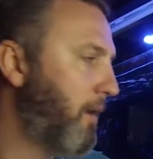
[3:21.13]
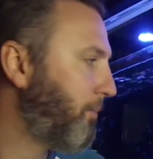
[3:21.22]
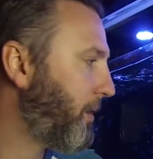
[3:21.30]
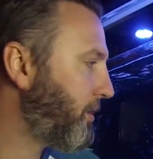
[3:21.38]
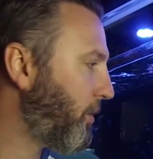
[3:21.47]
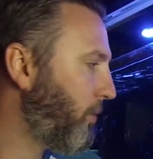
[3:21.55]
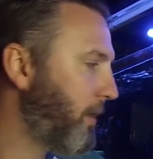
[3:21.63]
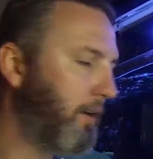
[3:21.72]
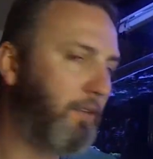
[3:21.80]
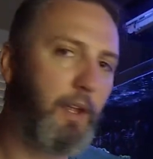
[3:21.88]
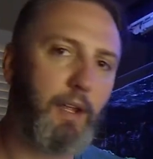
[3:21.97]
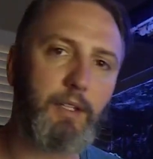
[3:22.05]
But the
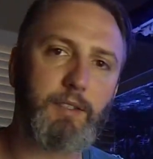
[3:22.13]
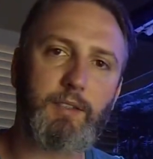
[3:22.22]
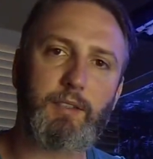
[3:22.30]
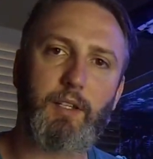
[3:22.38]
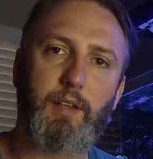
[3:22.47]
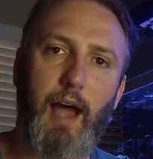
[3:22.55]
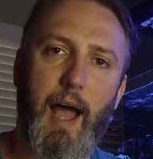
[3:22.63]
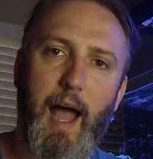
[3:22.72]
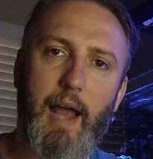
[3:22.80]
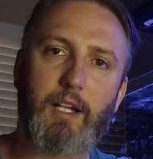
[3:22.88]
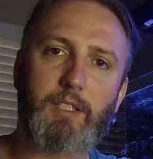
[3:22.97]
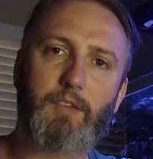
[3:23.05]
weird thing is, it's in the
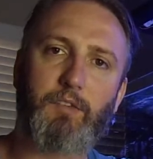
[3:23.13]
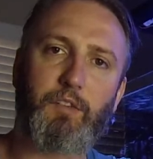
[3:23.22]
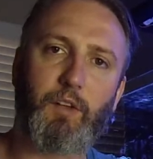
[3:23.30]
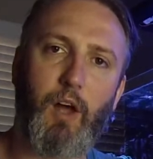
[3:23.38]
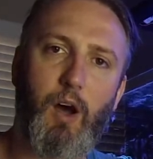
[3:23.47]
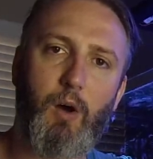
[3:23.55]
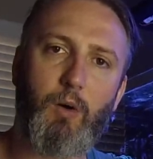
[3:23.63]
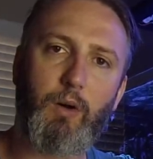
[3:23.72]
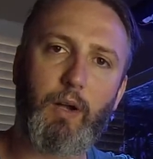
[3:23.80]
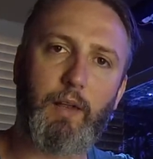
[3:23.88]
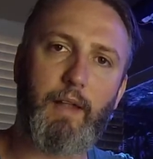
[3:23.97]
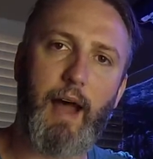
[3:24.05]
highest
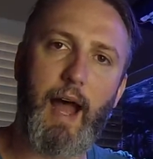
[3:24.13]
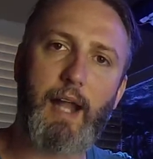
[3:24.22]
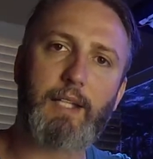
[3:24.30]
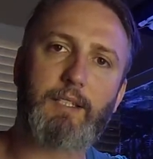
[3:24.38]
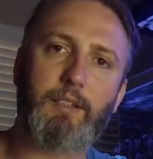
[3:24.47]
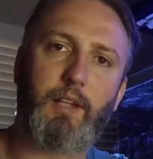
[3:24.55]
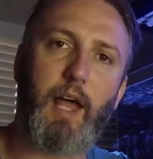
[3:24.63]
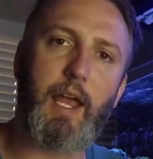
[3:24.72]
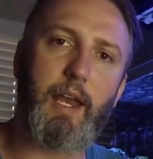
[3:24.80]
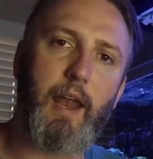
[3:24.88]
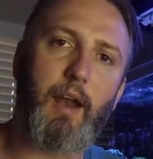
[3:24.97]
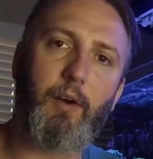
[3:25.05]
flow and the highest
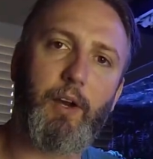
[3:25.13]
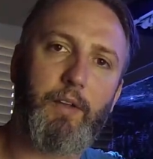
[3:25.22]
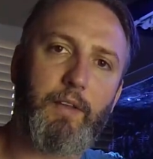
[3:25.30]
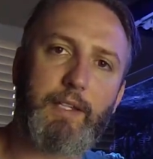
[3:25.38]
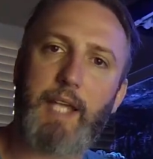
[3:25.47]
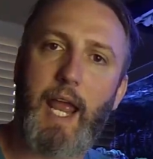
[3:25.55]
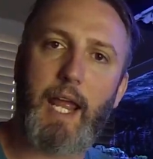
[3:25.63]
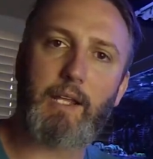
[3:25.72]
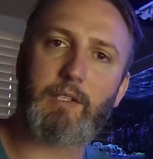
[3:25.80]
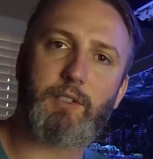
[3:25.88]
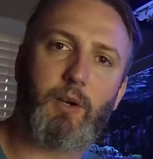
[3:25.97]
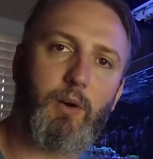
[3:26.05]
light area in the tank.
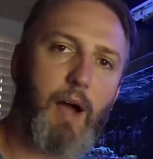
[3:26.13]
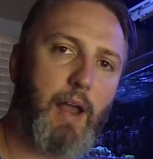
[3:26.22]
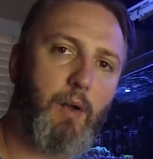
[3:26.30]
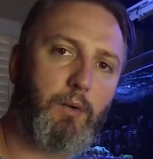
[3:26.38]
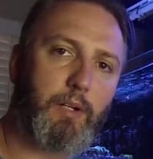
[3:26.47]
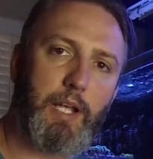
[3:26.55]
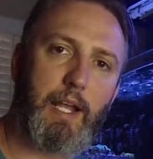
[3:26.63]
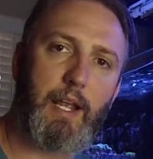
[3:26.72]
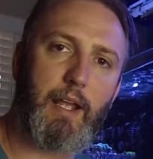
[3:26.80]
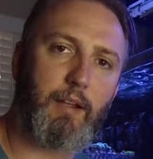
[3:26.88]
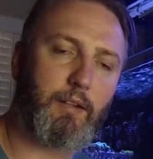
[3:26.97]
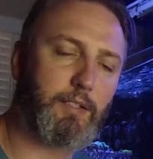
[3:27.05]
So I don't get
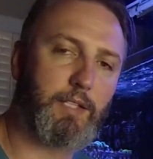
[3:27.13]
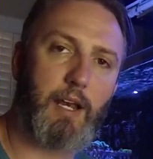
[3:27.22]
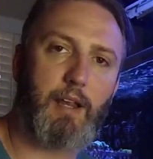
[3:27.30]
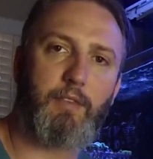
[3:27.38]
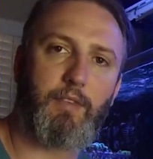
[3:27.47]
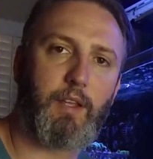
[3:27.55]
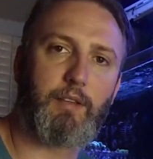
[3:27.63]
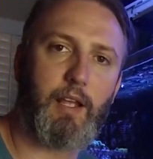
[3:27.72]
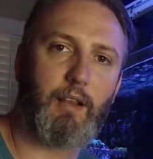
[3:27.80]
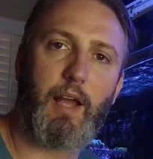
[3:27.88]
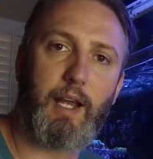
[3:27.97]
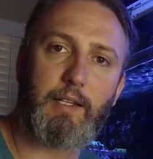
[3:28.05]
it, because I didn't think they
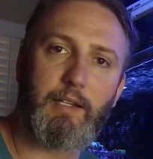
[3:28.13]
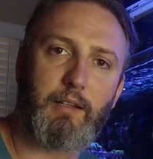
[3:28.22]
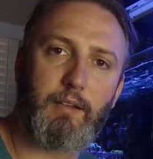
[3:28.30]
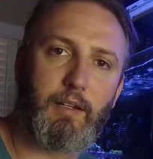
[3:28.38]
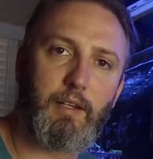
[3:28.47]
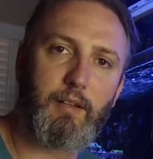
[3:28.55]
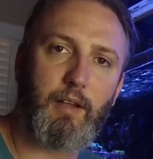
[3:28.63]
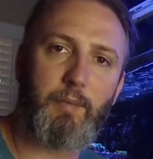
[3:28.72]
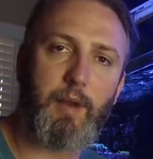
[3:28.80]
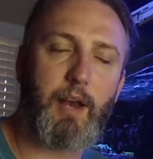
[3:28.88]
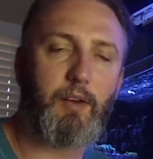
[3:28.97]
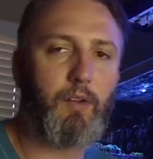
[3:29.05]
liked. I
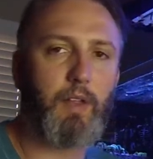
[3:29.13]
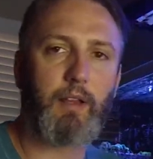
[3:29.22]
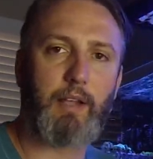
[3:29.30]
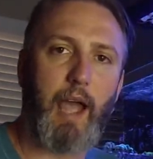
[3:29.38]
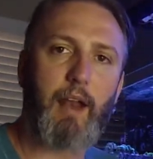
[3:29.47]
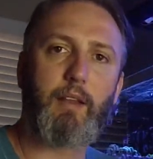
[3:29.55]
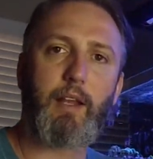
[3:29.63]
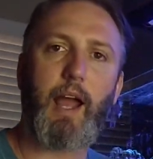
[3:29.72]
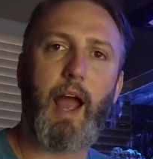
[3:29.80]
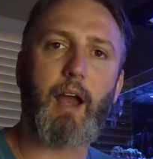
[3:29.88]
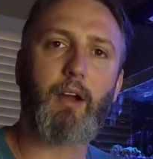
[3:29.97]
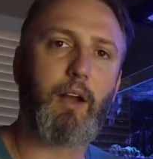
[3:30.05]
mean, I know they kind of like
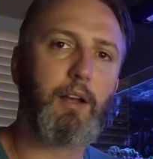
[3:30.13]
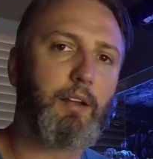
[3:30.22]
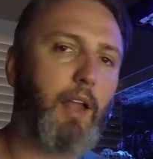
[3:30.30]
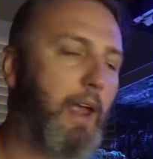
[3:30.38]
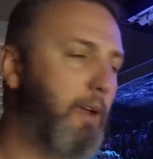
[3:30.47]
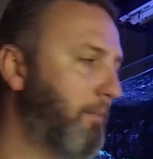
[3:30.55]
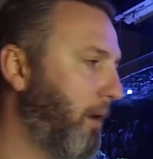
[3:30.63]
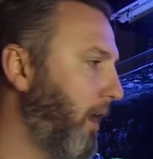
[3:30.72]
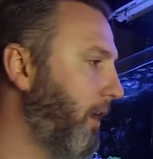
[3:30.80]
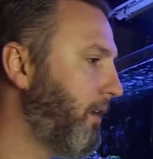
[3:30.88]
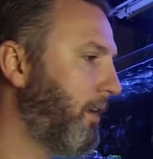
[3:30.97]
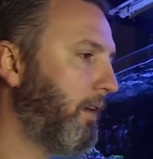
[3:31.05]
higher end light,
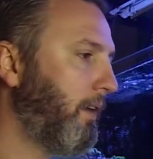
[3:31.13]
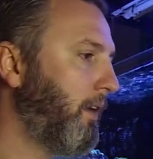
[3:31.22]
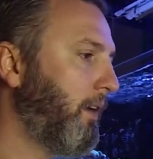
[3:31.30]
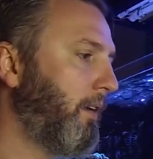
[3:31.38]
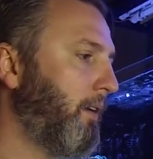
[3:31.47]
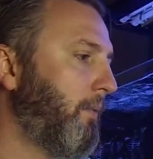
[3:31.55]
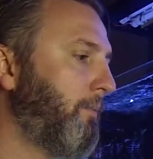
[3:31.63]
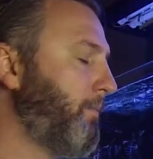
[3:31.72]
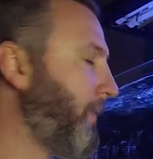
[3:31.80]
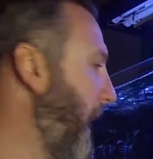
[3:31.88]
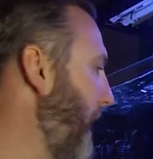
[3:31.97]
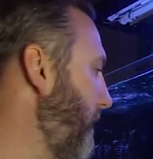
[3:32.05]
but I